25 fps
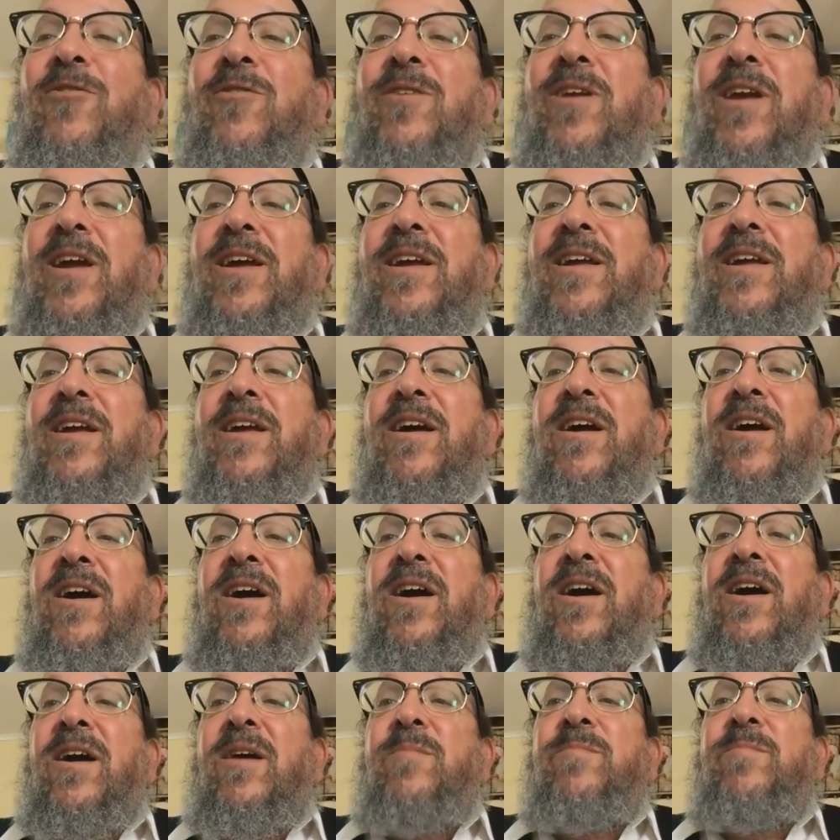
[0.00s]
okay.
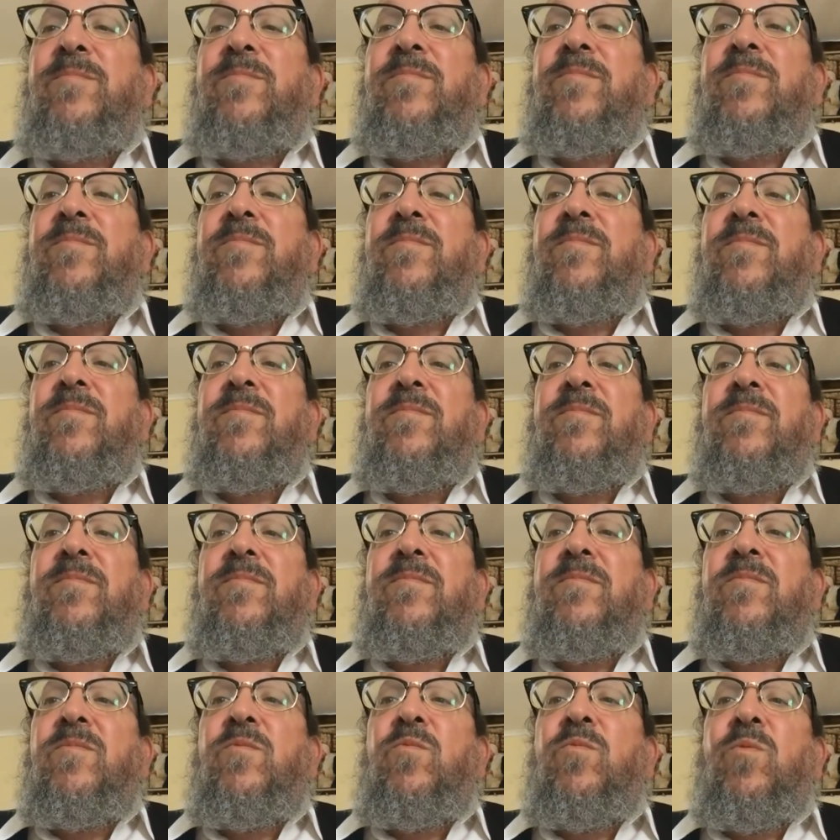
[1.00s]
Um,
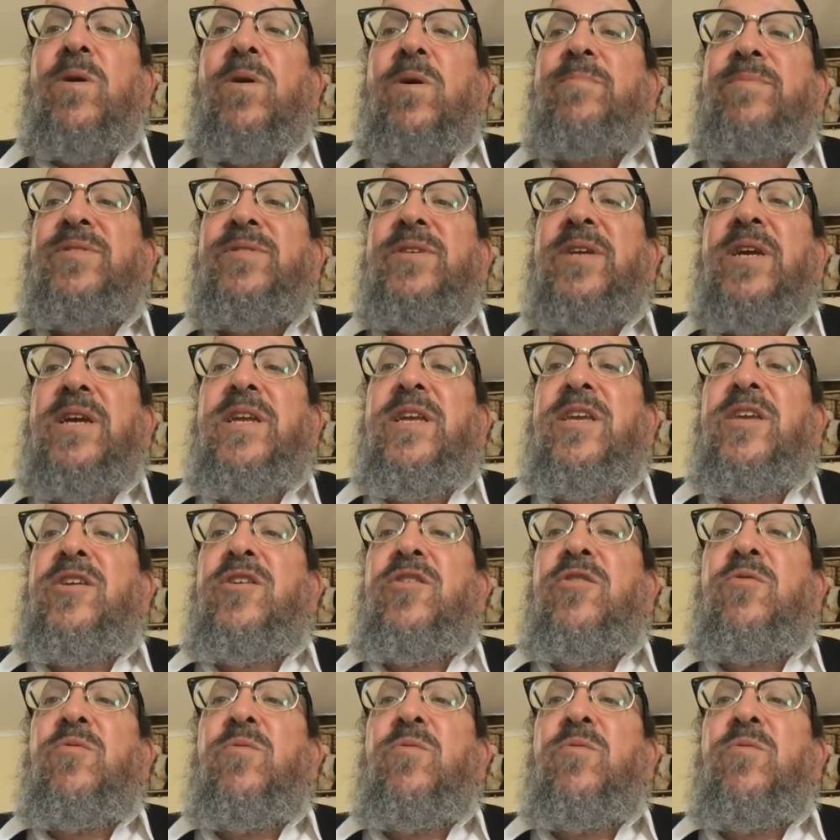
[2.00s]
website. May I